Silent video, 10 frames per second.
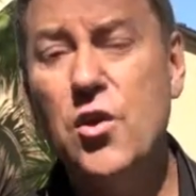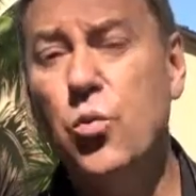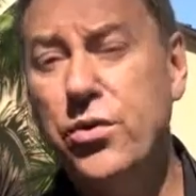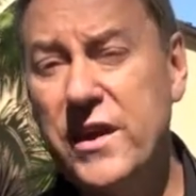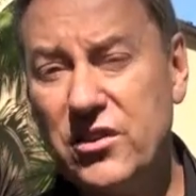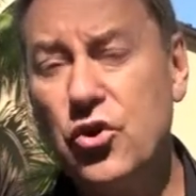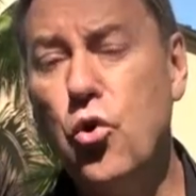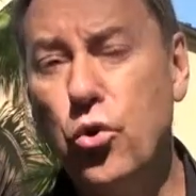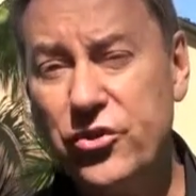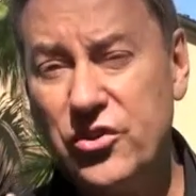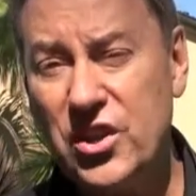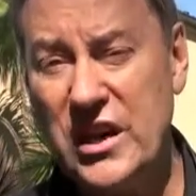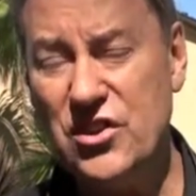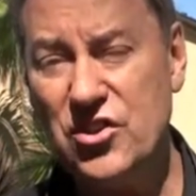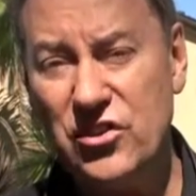Well, this course
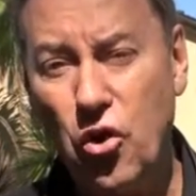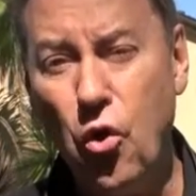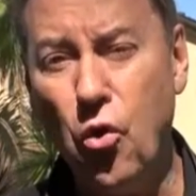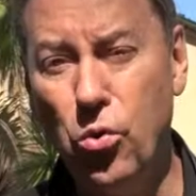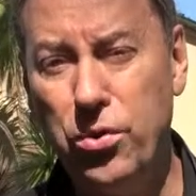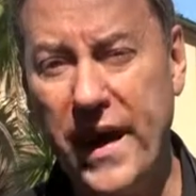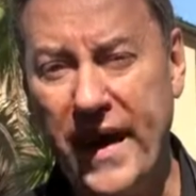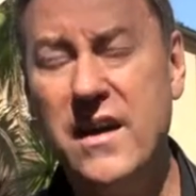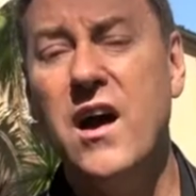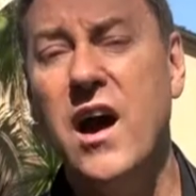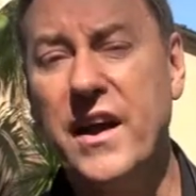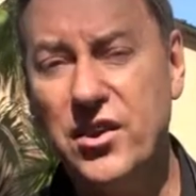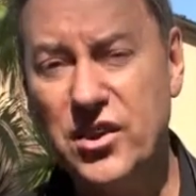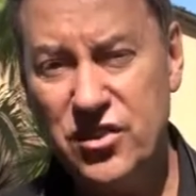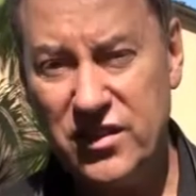teaches all that. I
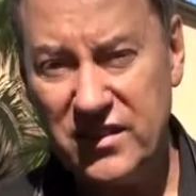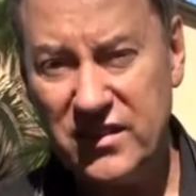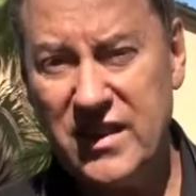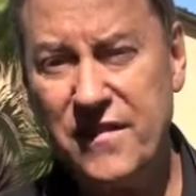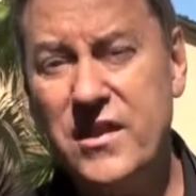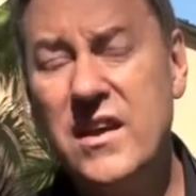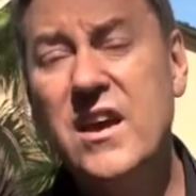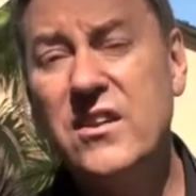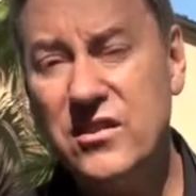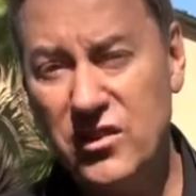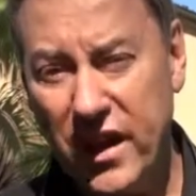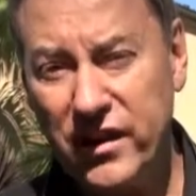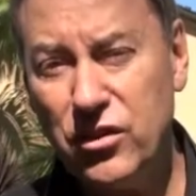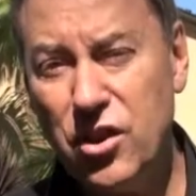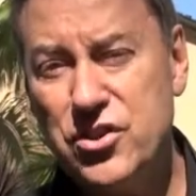teach you the 7
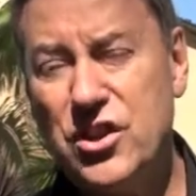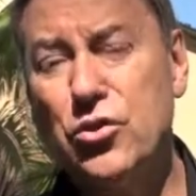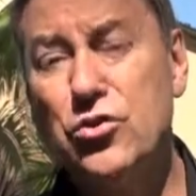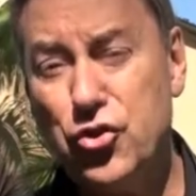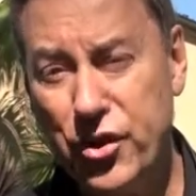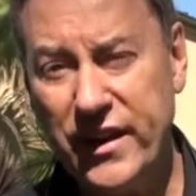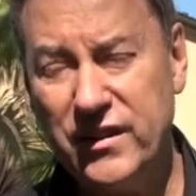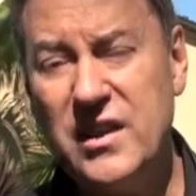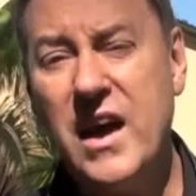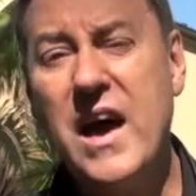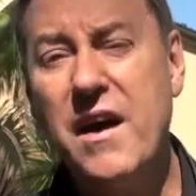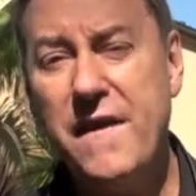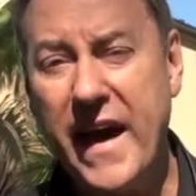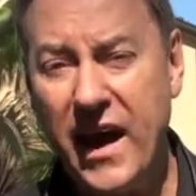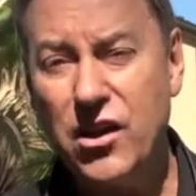psychological triggers of
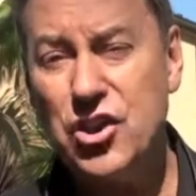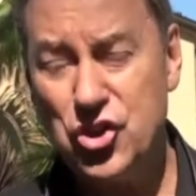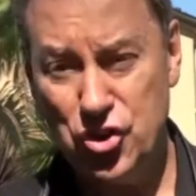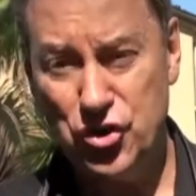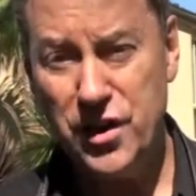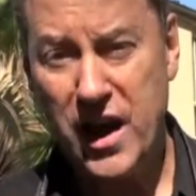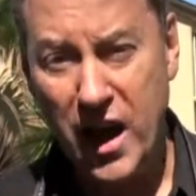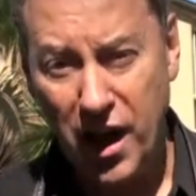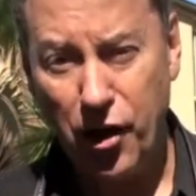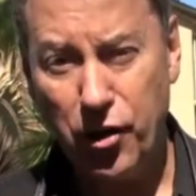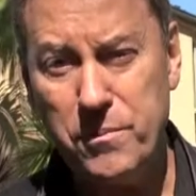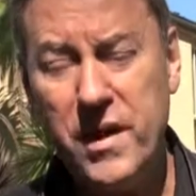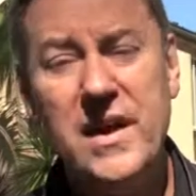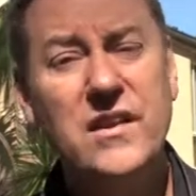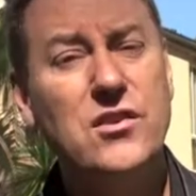how to shoot a home
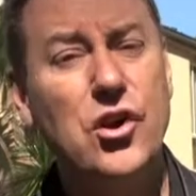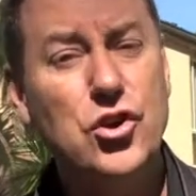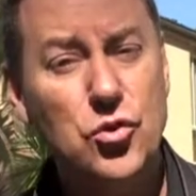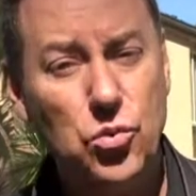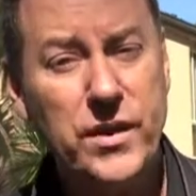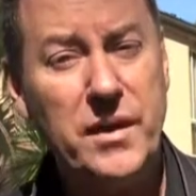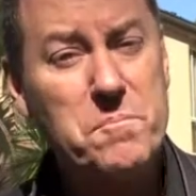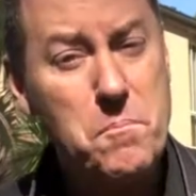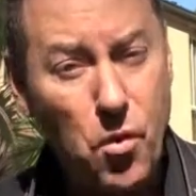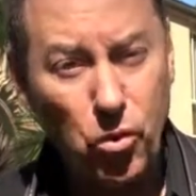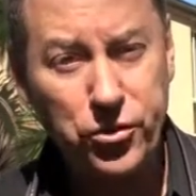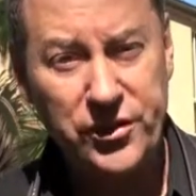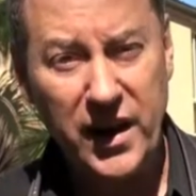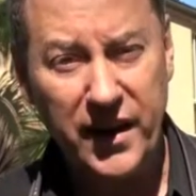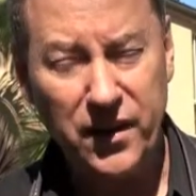so you will get more
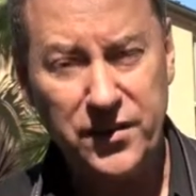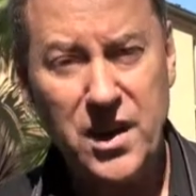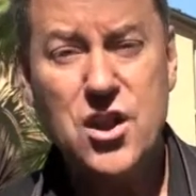sales.